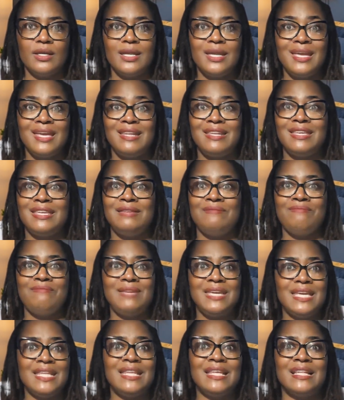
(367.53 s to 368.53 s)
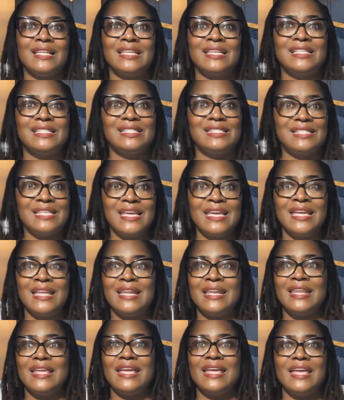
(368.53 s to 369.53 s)
and immediately
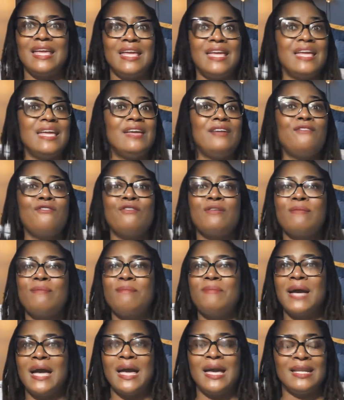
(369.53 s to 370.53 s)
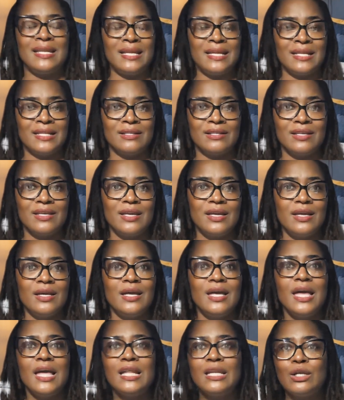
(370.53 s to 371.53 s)
send everybody,
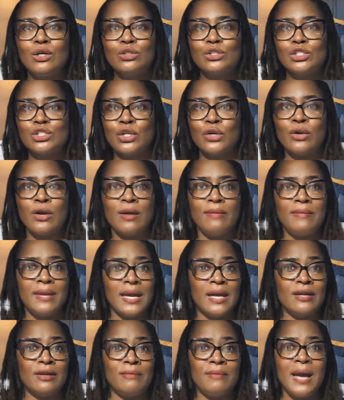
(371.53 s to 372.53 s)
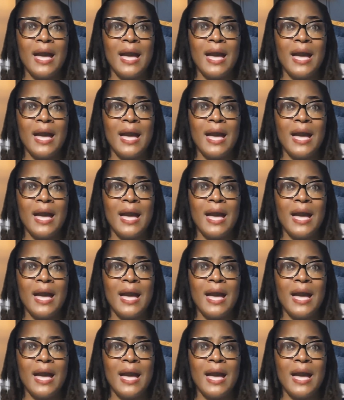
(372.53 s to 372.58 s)
"Hello, sir or madam.